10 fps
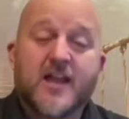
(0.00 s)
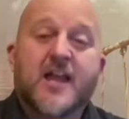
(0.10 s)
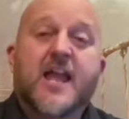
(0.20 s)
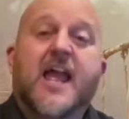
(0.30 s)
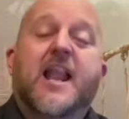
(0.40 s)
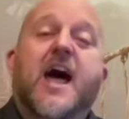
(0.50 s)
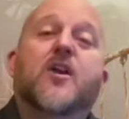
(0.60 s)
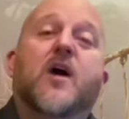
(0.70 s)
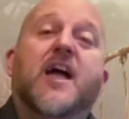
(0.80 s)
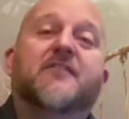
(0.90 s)
And I
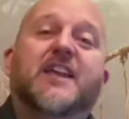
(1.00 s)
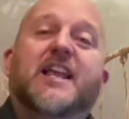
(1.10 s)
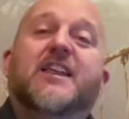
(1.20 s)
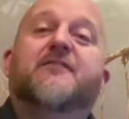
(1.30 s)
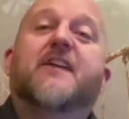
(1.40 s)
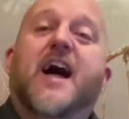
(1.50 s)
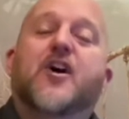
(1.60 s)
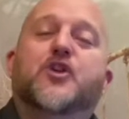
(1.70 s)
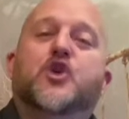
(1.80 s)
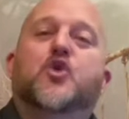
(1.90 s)
don't have any
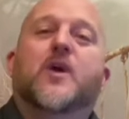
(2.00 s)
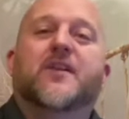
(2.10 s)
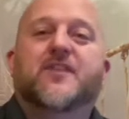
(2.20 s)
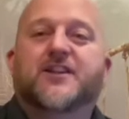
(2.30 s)
value in the